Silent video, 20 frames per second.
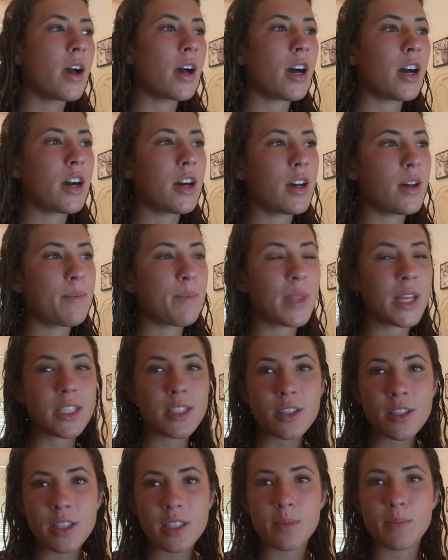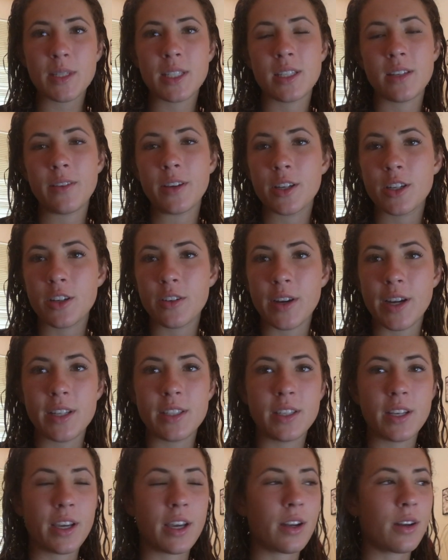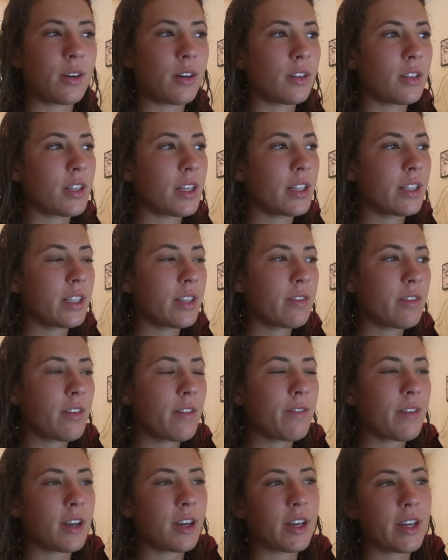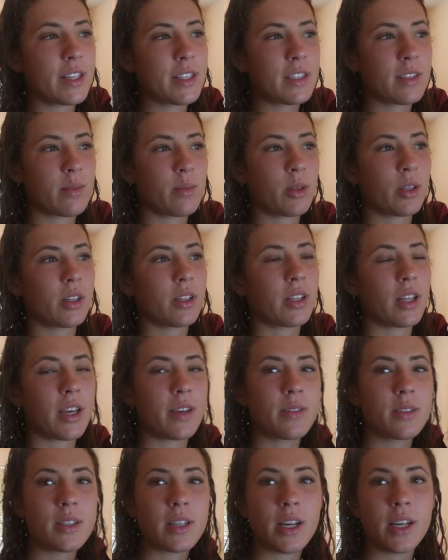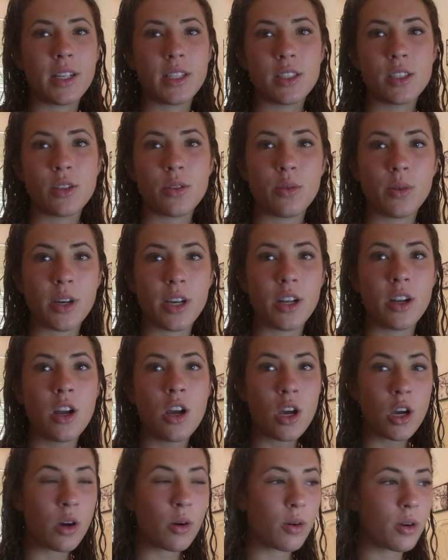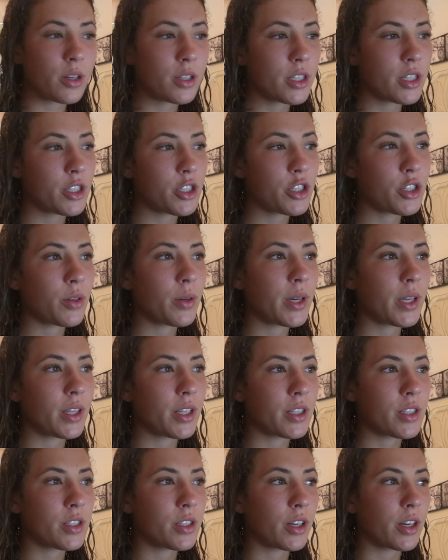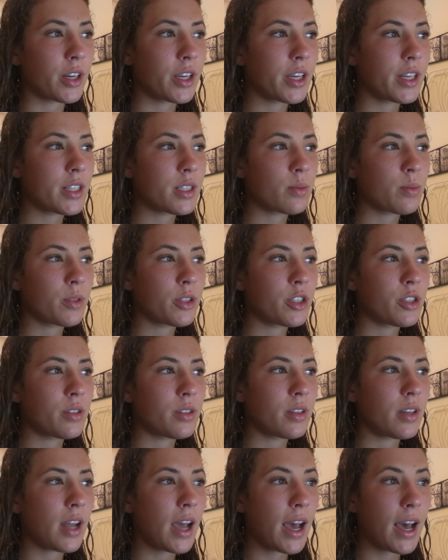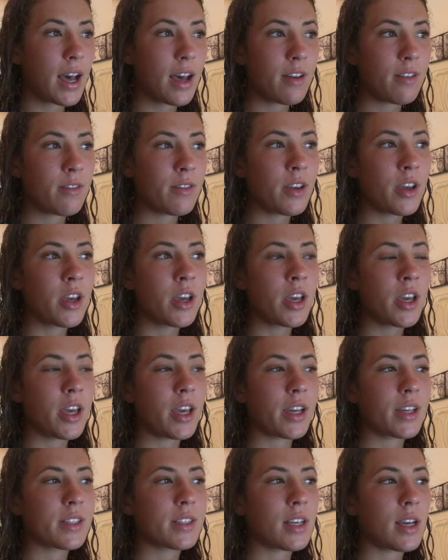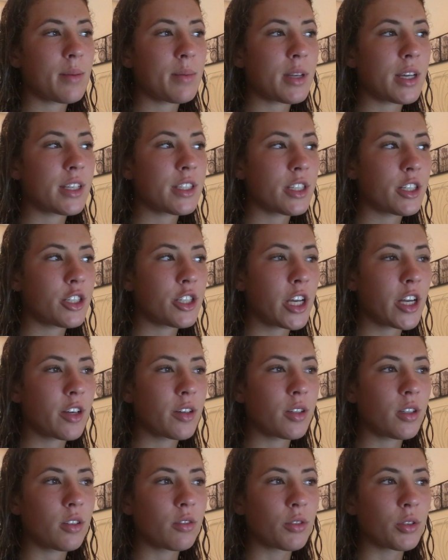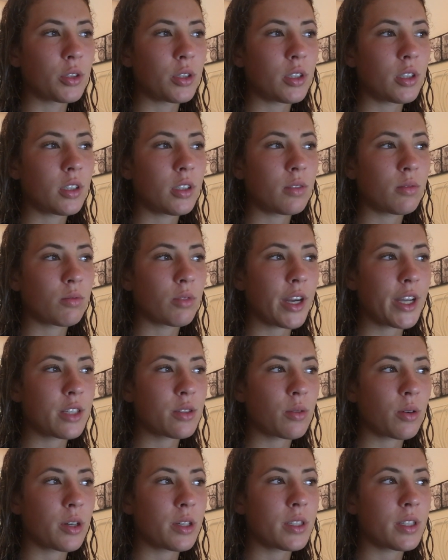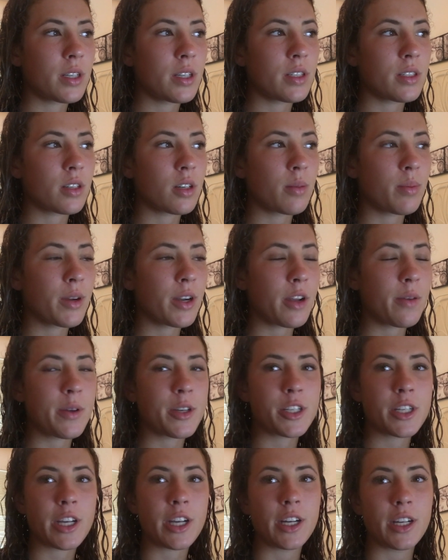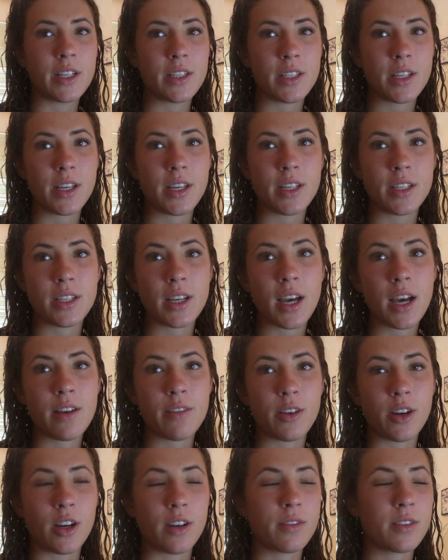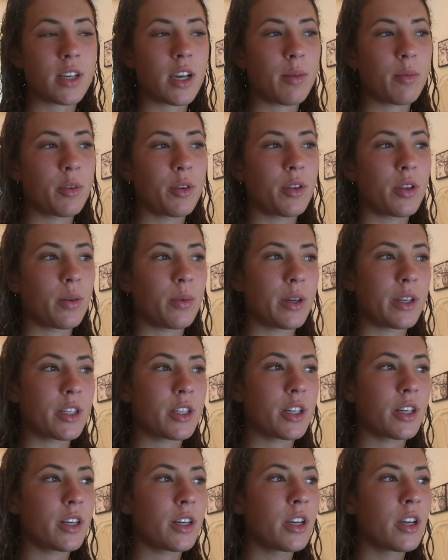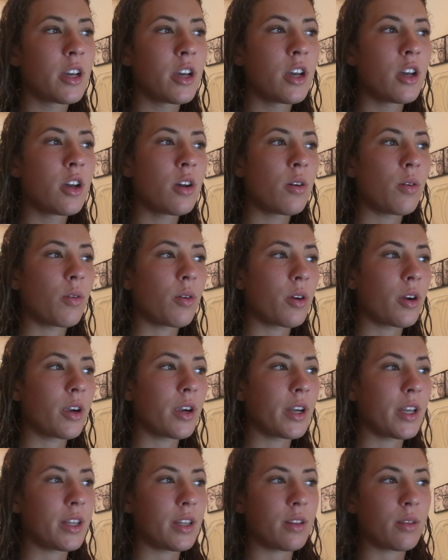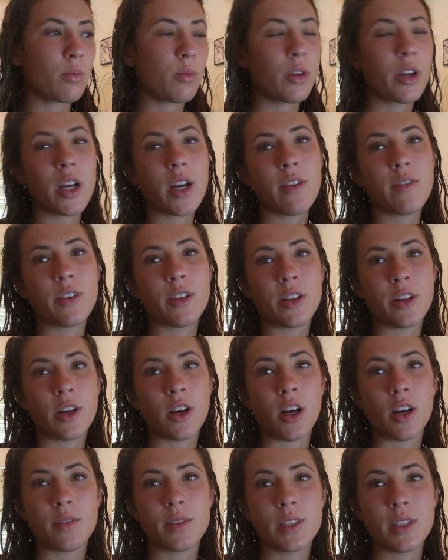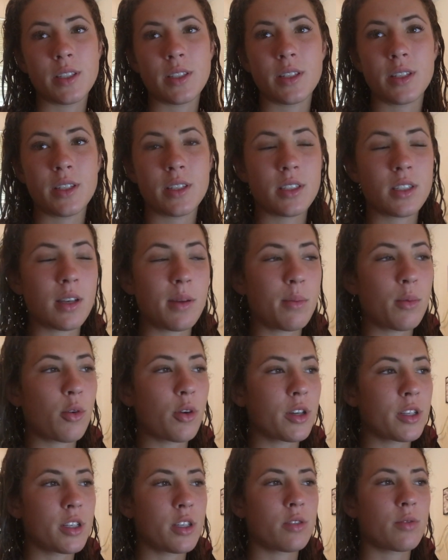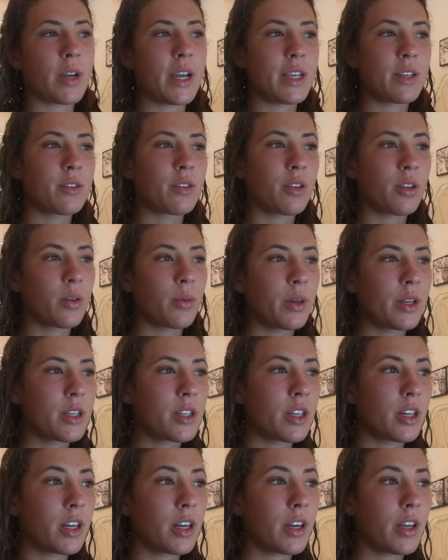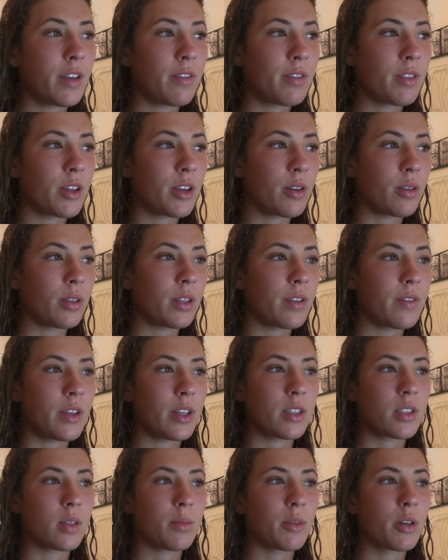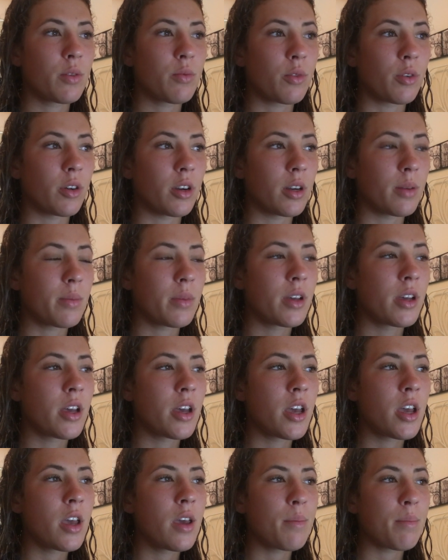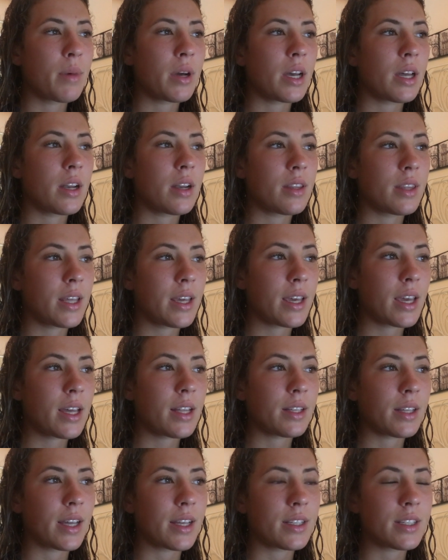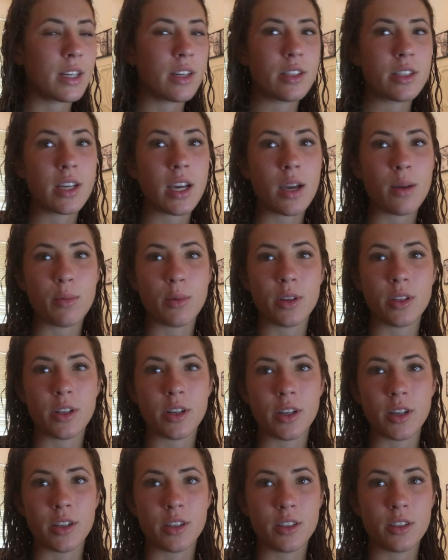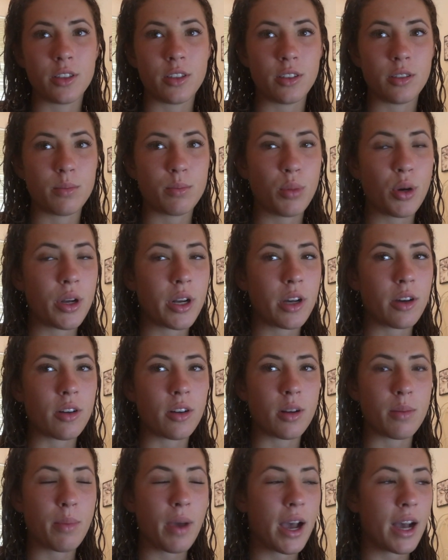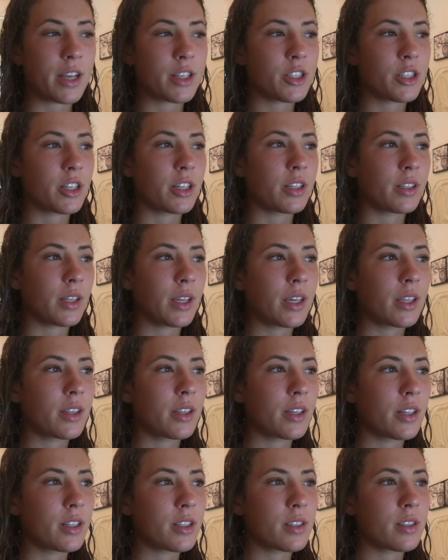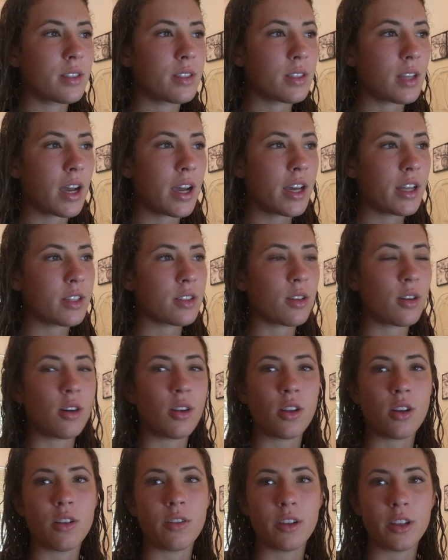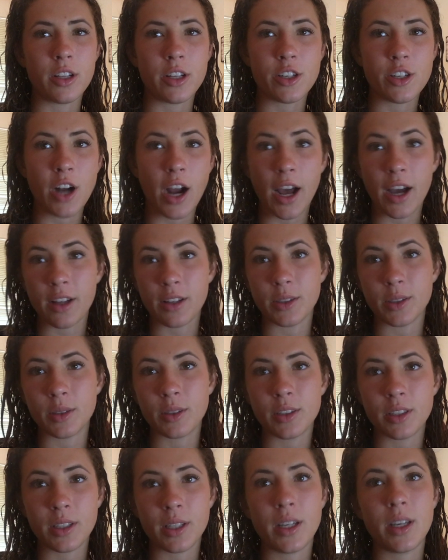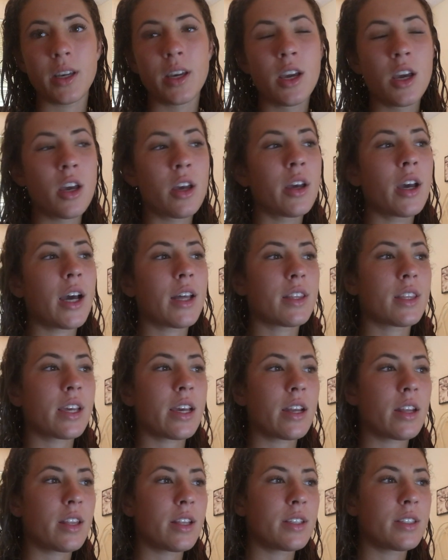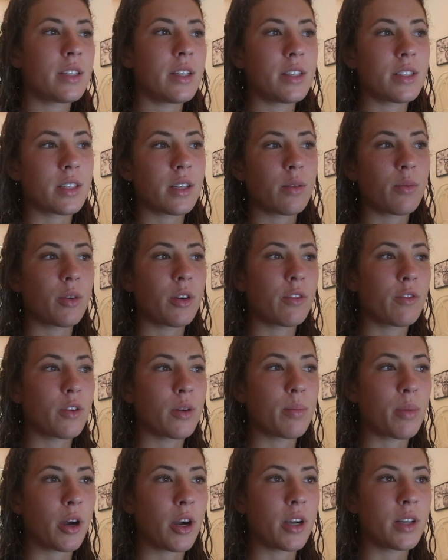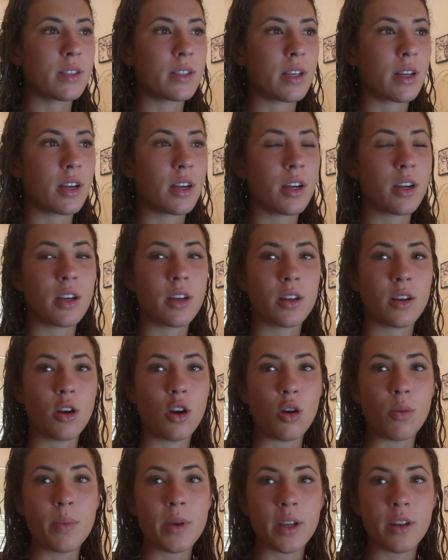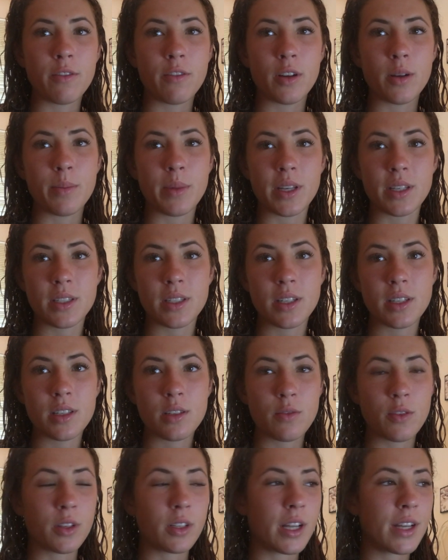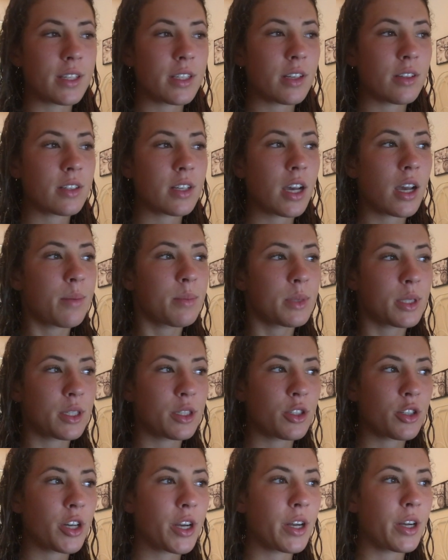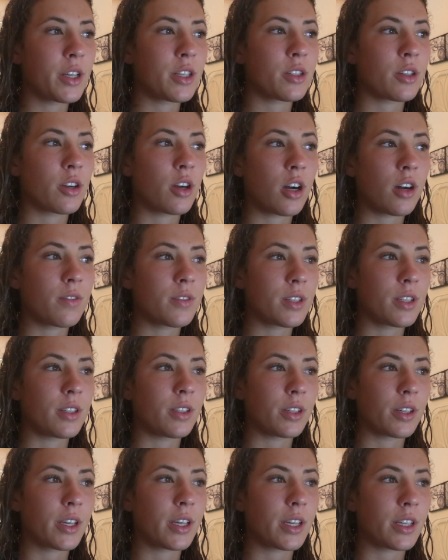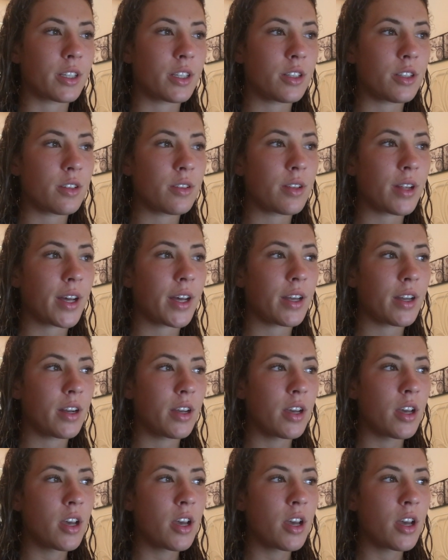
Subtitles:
That's not specific to racing at all. They live a very similar lifestyle to what horses showing the circuits would have, except as a general rule, racehorses are pretty much guaranteed to have off time through the winter, or in wherever their off season is. Some horses race through the winter if they're living somewhere warm, but they get letdown time where they're put out on pasture. Like, there's signs all over the track locally at the end of the season for barns that are open for business for letdown time, since trainers are often looking to do that.